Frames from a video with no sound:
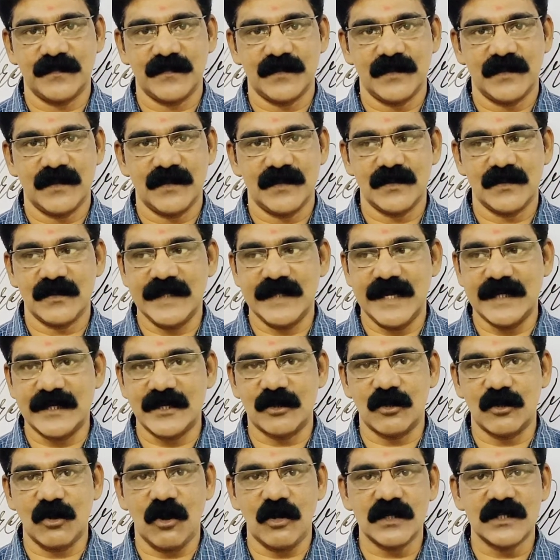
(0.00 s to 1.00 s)
So that
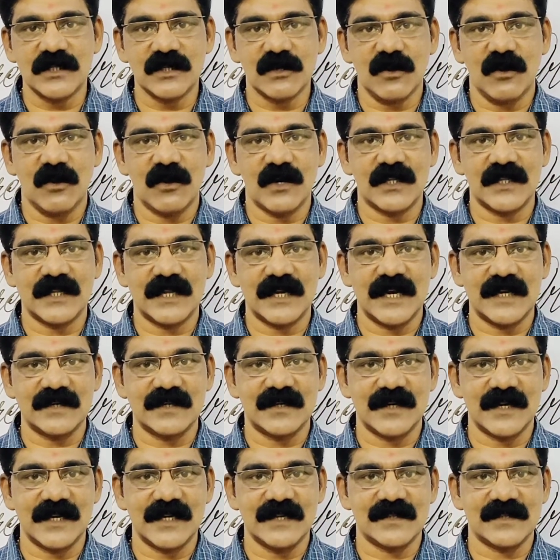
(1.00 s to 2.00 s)
note or the
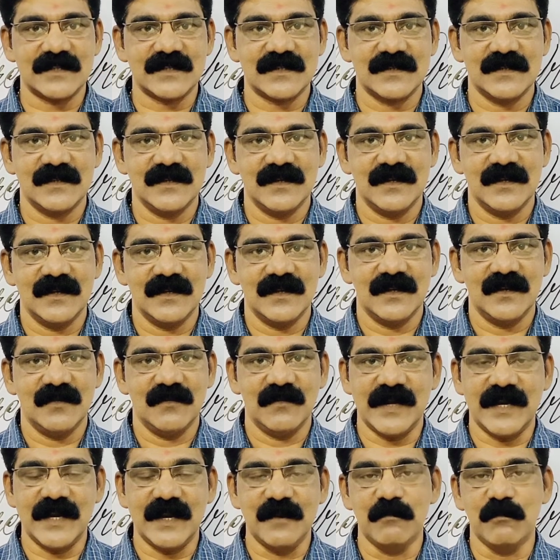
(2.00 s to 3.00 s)
letter is
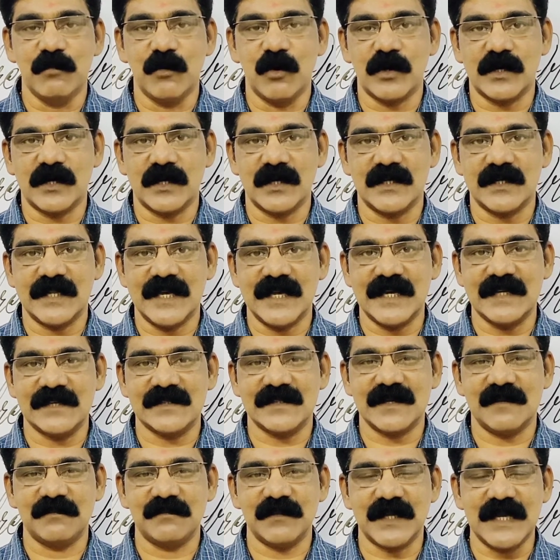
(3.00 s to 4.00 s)
very important. There is
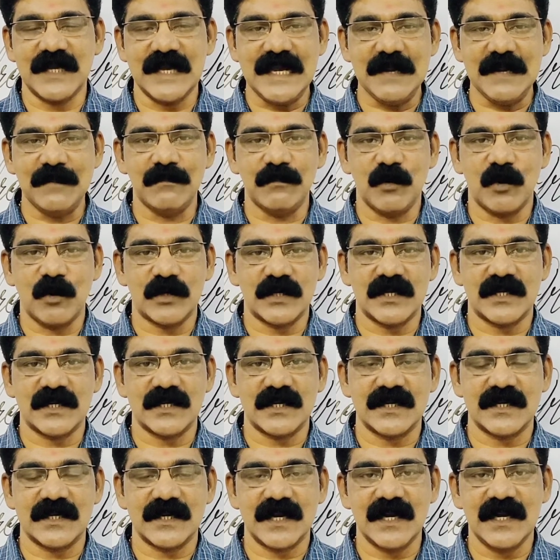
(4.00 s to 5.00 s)
something important
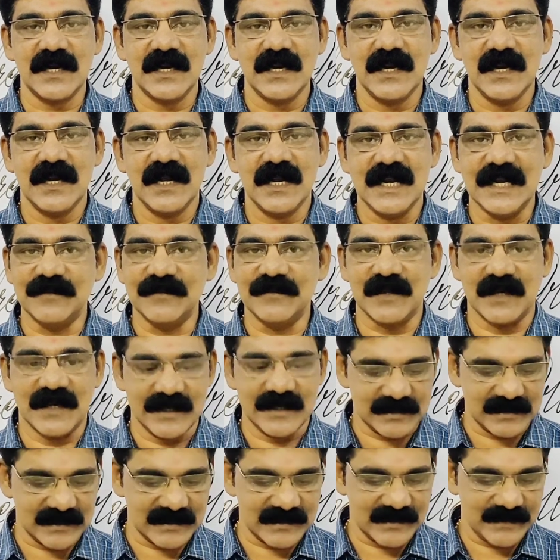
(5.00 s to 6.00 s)
written in the
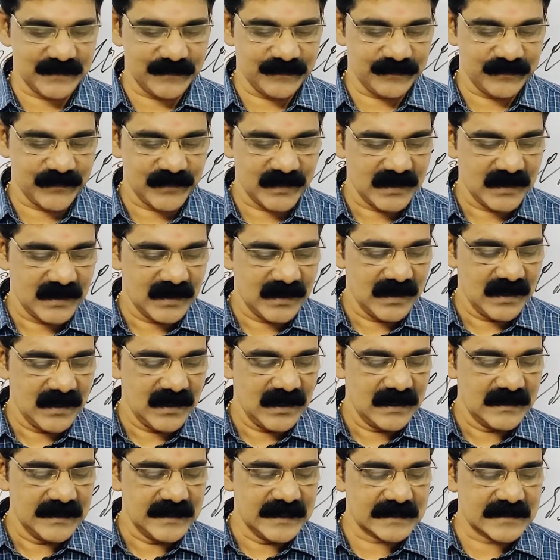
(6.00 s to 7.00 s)
letter.
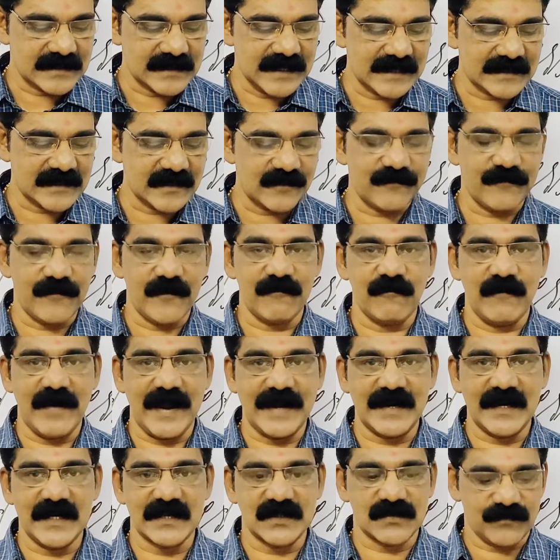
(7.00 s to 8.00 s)
This letter from
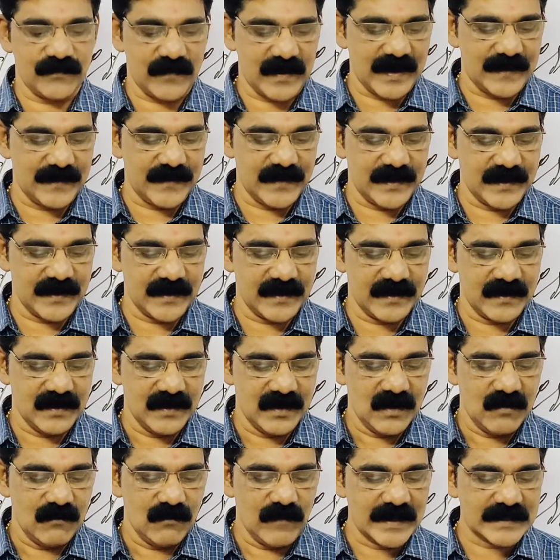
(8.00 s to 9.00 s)
Vanda's father
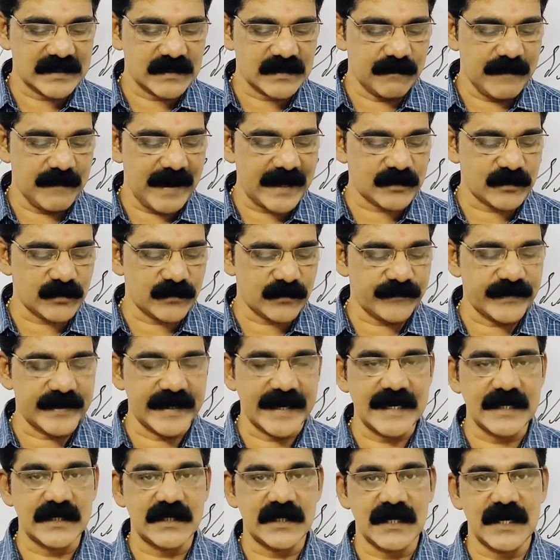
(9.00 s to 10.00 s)
was a matter of
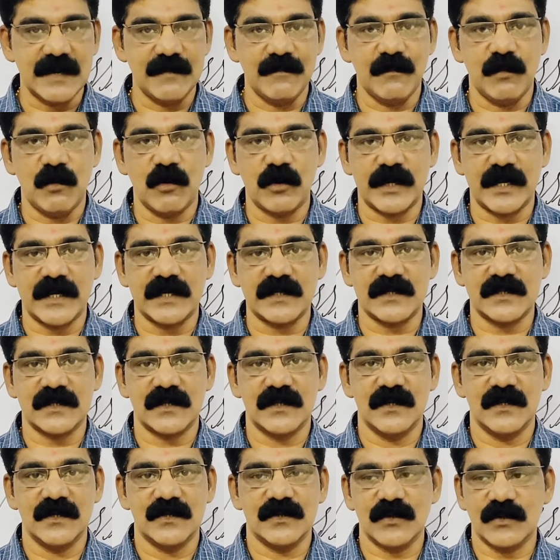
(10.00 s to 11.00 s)
great
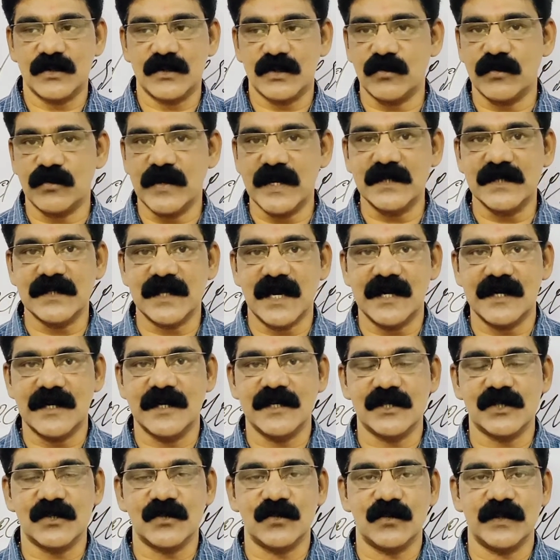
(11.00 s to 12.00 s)
importance. So students
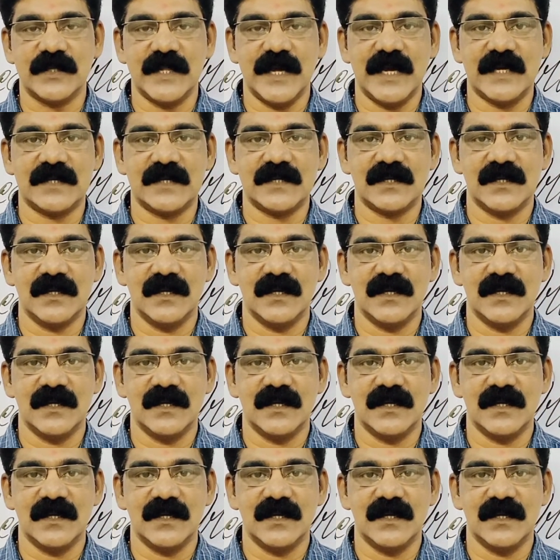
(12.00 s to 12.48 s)
understood that